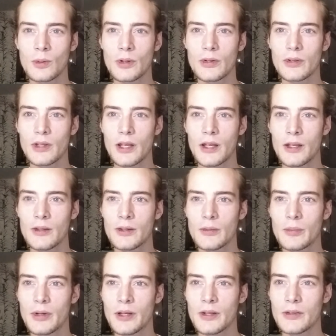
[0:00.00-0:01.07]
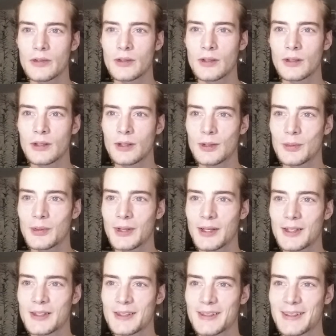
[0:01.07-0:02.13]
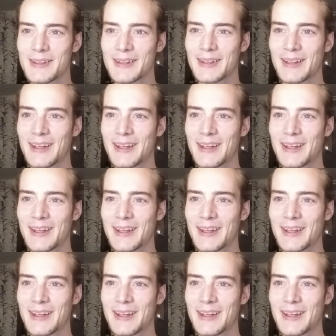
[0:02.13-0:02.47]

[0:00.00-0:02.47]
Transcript: Was I in the past? In the past?